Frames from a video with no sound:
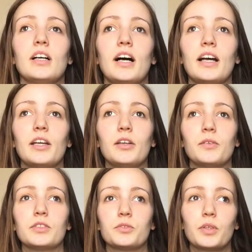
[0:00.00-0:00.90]
I
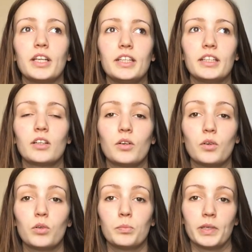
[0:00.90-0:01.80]
was running a
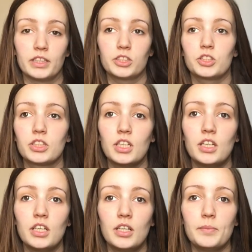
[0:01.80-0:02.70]
whole bunch
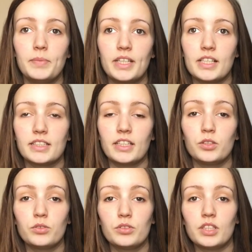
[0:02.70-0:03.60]
because I
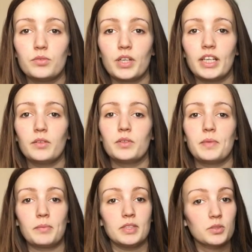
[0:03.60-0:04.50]
knew that running would
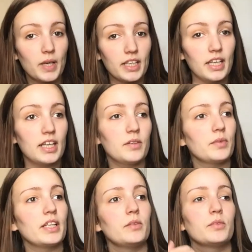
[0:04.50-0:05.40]
make me sweat and
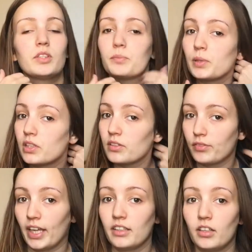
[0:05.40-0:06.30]
running would burn the
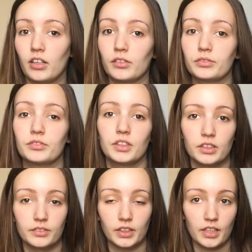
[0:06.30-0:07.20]
fat off
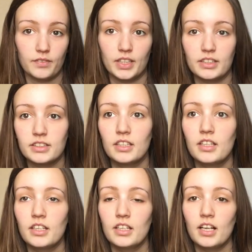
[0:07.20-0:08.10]
of a lot of things.
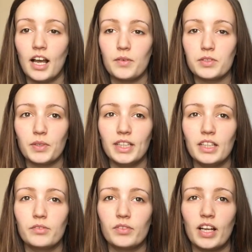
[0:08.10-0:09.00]
I was running
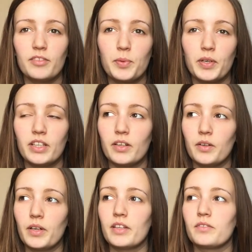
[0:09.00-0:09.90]
at a 5.0
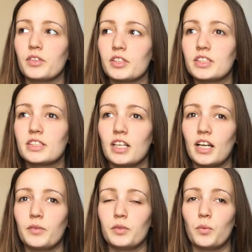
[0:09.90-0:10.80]
at first.
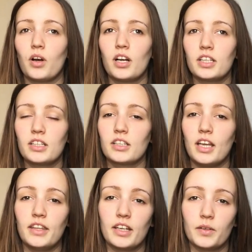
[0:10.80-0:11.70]
I would walk
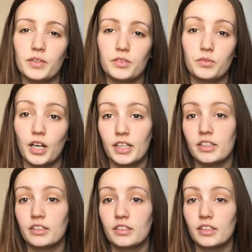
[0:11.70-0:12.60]
and then I would
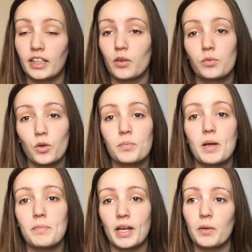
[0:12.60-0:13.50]
run, like I would warm
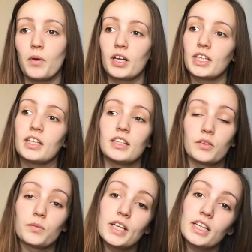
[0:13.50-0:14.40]
up by walking and
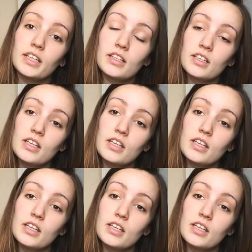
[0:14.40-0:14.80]
then running